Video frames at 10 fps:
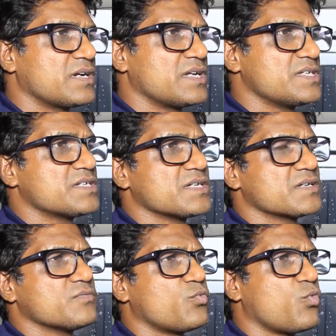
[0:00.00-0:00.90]
teaching
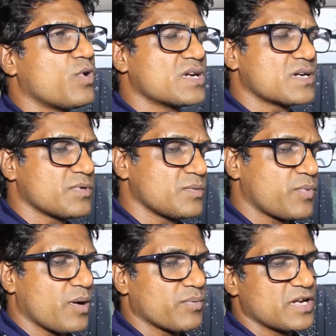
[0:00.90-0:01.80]
vulnerable
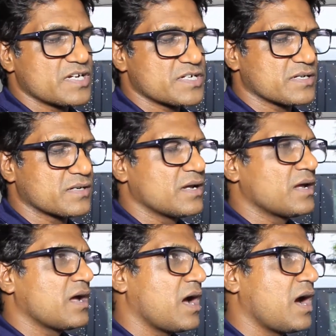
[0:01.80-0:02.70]
population
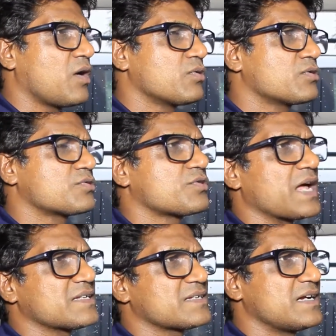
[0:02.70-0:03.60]
how to
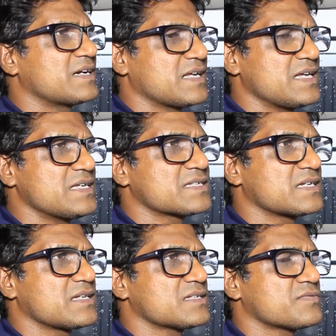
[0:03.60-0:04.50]
translate key
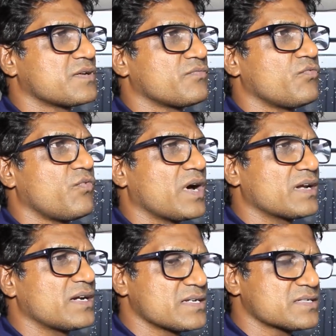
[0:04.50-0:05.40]
skills from one
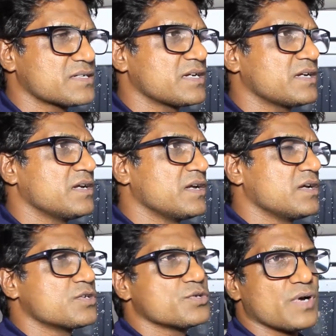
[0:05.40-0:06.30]
industry
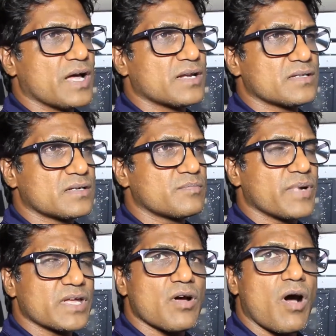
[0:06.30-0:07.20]
to another
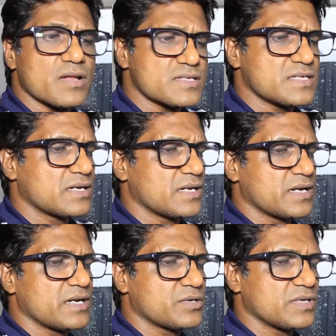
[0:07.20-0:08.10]
by constantly
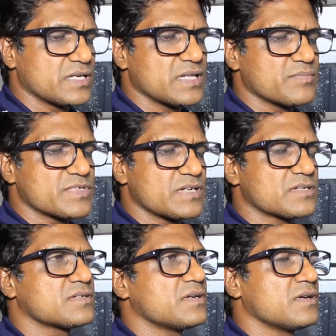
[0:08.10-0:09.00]
retooling
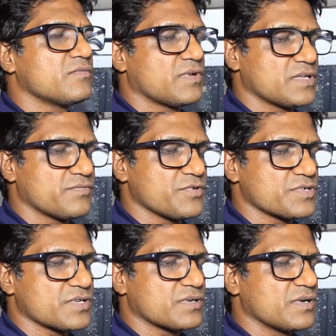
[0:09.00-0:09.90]
themselves for the
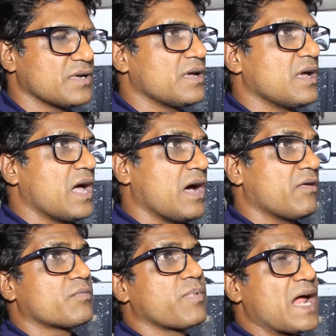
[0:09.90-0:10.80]
future
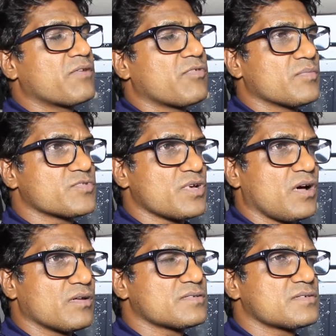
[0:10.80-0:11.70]
our platform
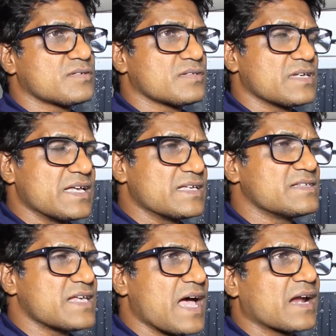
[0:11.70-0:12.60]
solves
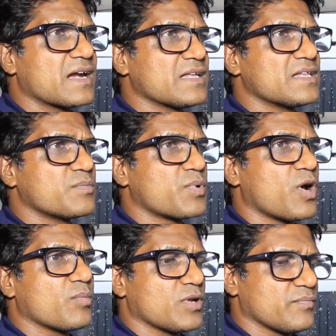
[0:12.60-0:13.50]
exactly that
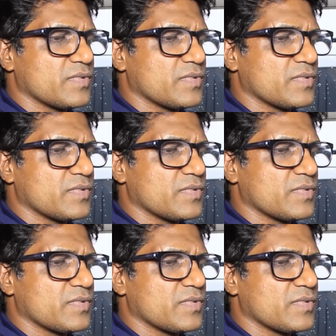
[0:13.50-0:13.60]
problem